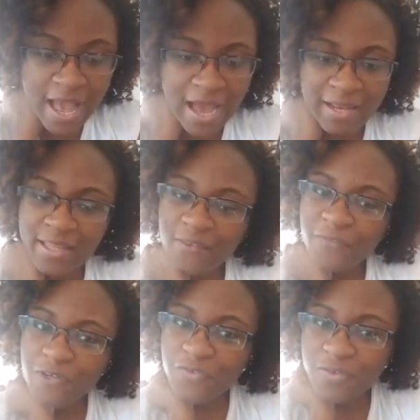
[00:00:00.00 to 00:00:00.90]
I like the
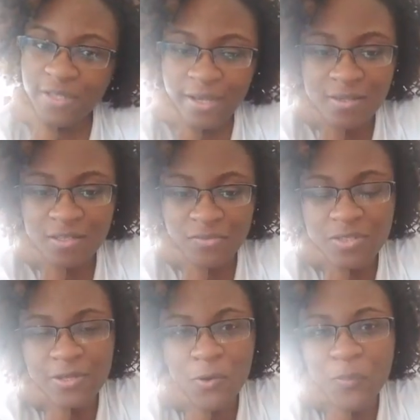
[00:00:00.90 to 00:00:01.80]
first few seconds of a
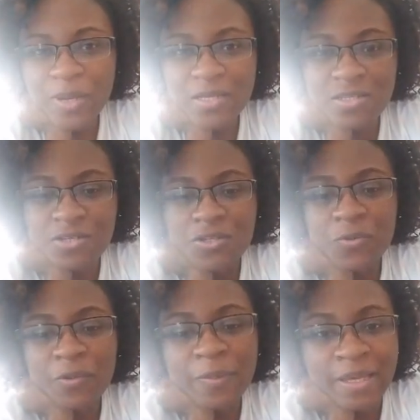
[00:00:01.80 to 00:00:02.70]
scope because it's just
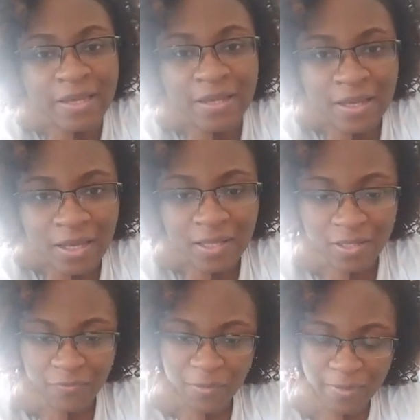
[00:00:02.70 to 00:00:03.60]
you and me,
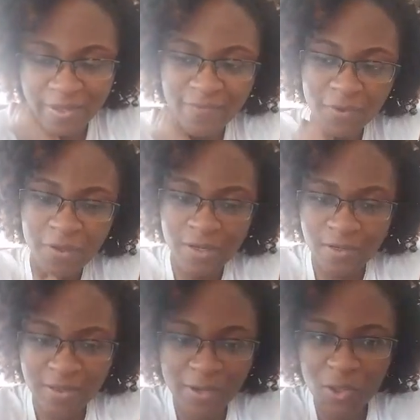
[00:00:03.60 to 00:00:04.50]
the replay viewer.
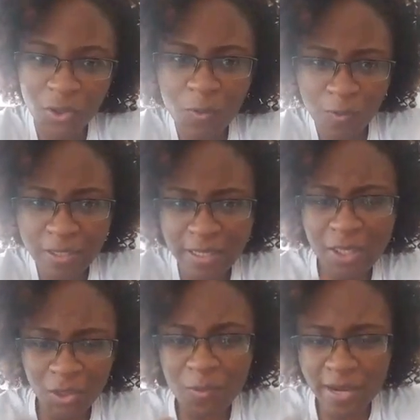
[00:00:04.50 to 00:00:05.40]
Like,
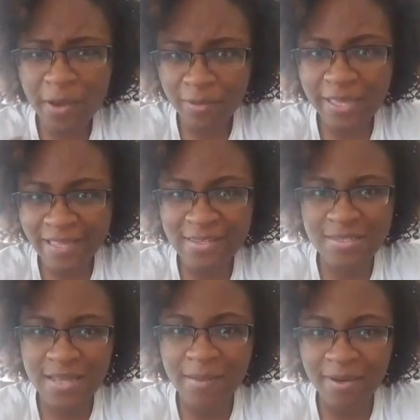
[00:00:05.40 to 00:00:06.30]
you and I only get this
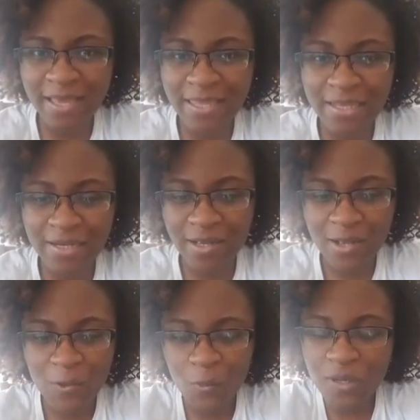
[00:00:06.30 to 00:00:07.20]
time together.
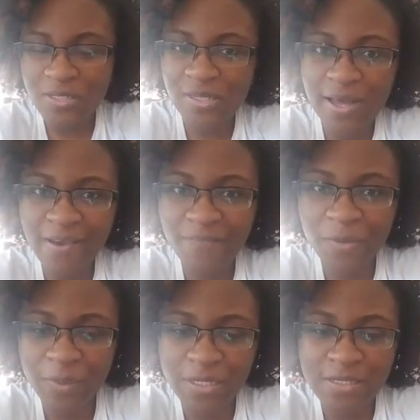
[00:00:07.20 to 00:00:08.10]
Whereas the live
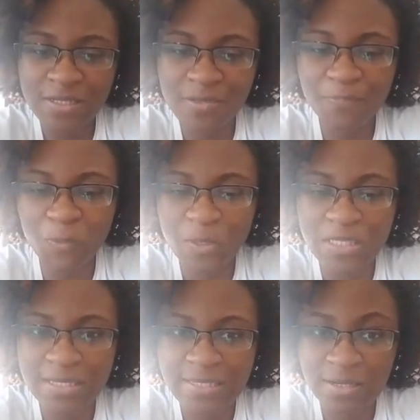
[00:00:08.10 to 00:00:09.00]
viewers, once
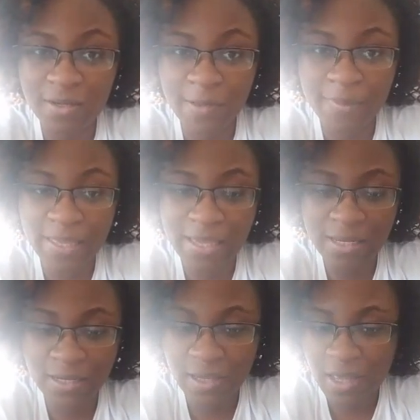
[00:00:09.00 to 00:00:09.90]
they start coming
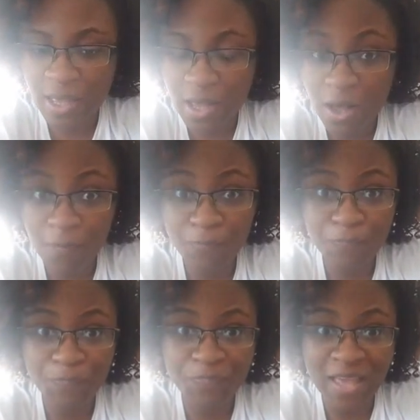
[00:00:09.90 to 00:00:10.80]
in, oh,
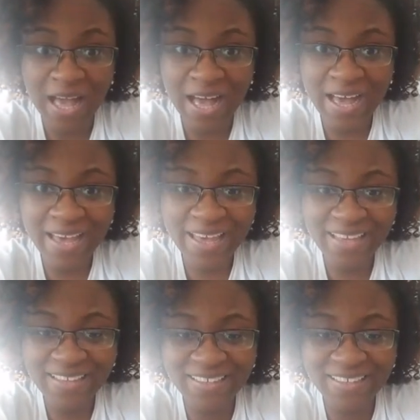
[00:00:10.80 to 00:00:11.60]
hi!